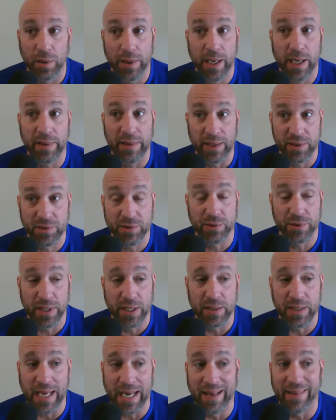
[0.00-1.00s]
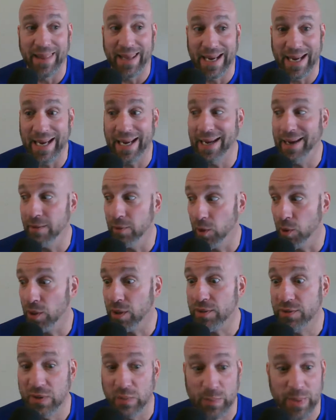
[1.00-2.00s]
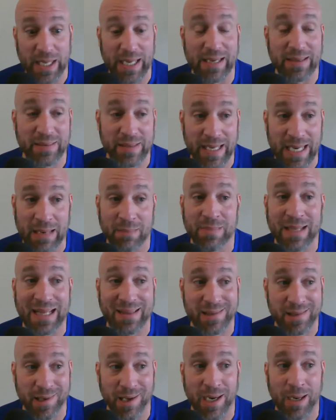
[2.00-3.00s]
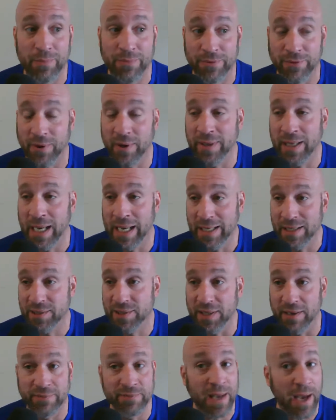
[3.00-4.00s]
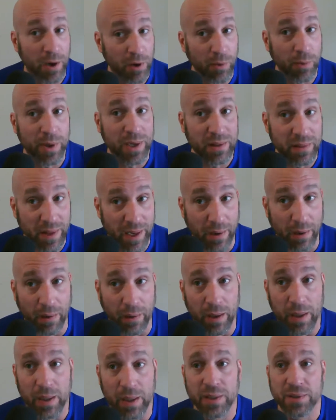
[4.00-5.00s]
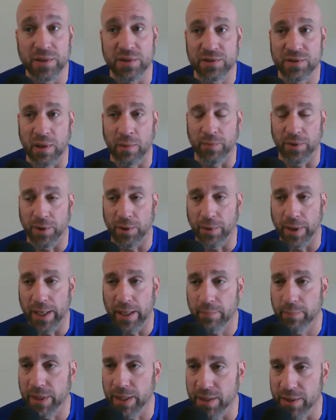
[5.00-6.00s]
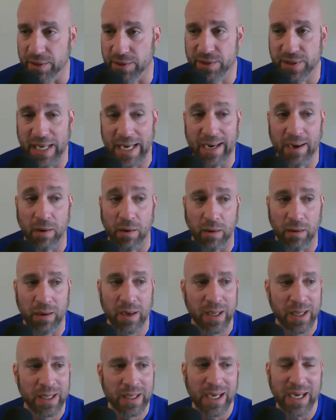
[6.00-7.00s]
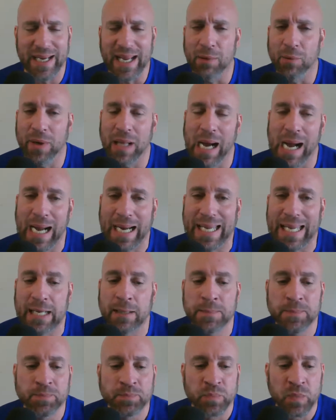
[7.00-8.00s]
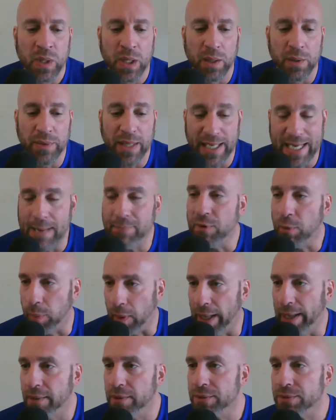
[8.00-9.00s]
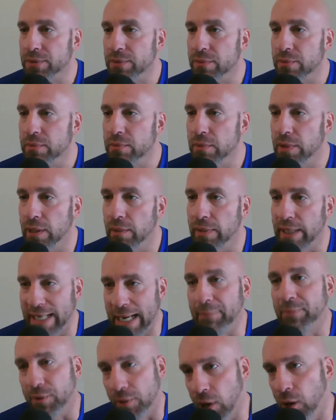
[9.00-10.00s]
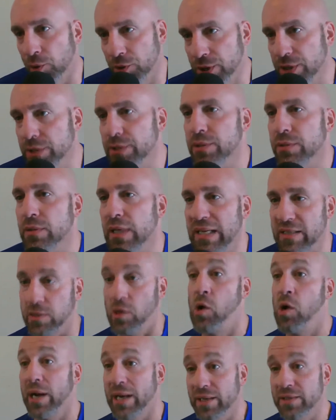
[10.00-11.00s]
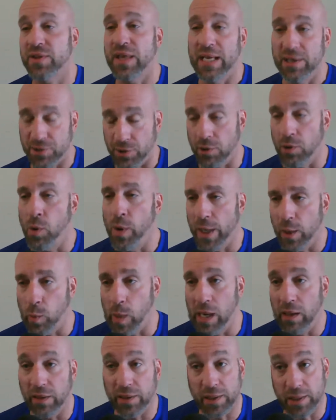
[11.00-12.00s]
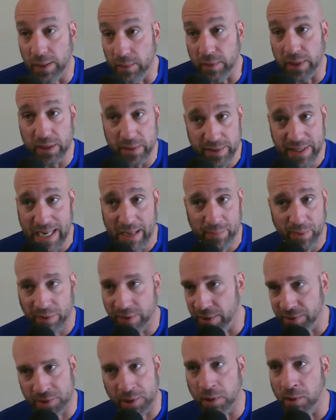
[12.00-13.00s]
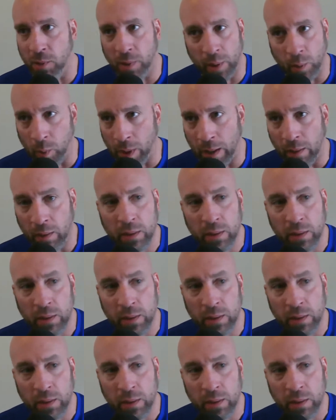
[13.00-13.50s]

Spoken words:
yeah, they sure did, and they look to be a team that's set up for a dynasty, if not already there to some degree, because they are again with hockey. They keep their players, they keep their coaches as long as things are going well, and clearly in Tampa things are going well.